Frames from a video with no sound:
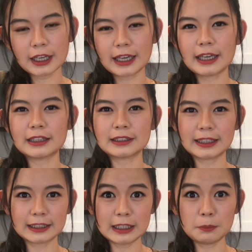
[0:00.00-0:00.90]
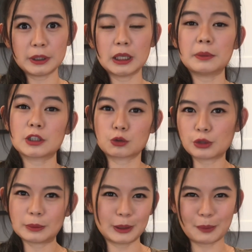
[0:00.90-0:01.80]
and the technique become
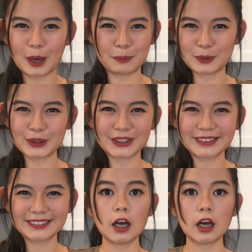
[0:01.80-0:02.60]
extremely popular.